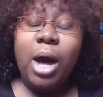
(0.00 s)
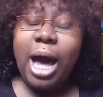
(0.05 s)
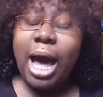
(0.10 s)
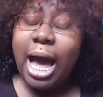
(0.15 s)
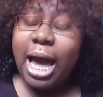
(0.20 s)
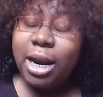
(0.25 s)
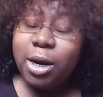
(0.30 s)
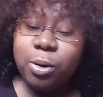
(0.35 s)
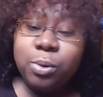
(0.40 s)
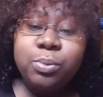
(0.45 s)

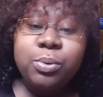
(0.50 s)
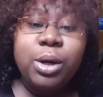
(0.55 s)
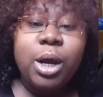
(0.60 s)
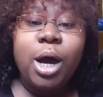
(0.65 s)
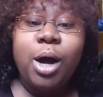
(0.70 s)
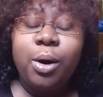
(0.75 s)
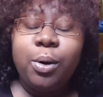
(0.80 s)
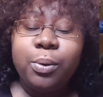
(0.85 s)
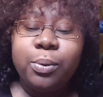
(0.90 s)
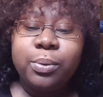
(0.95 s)
I don't
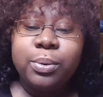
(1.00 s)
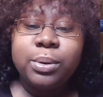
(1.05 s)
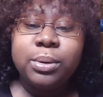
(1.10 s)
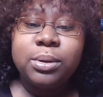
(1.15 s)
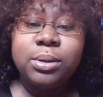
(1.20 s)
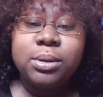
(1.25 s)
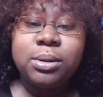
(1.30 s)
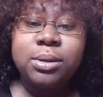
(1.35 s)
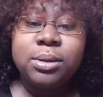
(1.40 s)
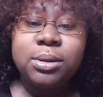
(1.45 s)
know.
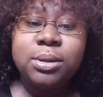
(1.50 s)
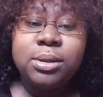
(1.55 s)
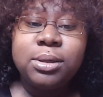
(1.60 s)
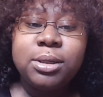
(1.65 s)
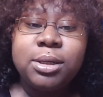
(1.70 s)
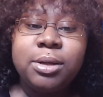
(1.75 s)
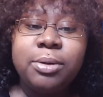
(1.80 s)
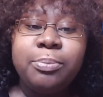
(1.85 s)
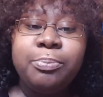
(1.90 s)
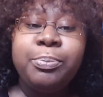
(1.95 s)

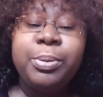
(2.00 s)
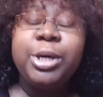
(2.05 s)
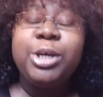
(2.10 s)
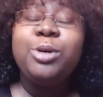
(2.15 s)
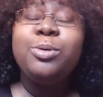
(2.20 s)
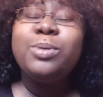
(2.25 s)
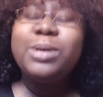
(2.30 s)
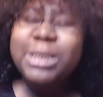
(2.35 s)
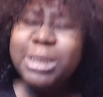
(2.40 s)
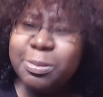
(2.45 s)
But
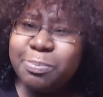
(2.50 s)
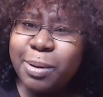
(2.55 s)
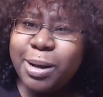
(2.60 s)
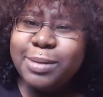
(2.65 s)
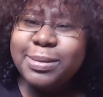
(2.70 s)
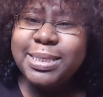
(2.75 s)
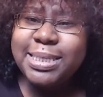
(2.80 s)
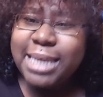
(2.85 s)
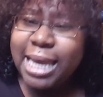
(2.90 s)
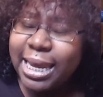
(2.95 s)
you were
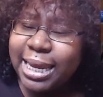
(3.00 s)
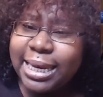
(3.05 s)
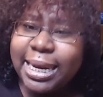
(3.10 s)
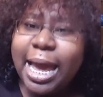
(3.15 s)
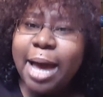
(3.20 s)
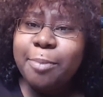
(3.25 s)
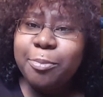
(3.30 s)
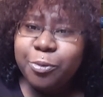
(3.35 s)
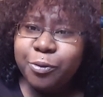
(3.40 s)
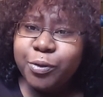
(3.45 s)
supposed to take it
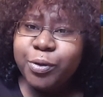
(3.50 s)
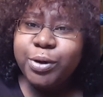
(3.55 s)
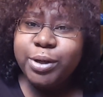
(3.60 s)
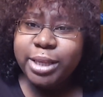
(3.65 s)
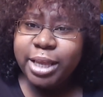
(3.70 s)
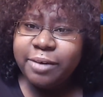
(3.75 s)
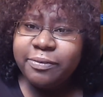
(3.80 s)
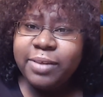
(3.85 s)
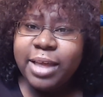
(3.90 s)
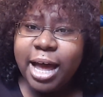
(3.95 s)
down before you
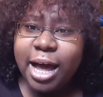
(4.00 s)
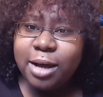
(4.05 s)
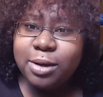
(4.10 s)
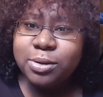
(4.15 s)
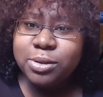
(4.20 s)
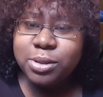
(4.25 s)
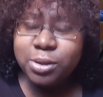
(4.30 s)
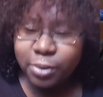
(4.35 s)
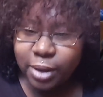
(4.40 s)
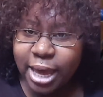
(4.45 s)
left the
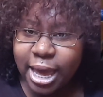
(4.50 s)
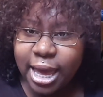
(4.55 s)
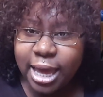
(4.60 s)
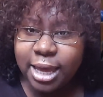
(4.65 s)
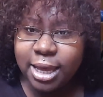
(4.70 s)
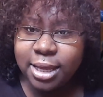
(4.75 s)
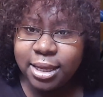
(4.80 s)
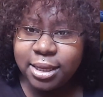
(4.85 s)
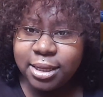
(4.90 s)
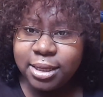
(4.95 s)
house. Okay?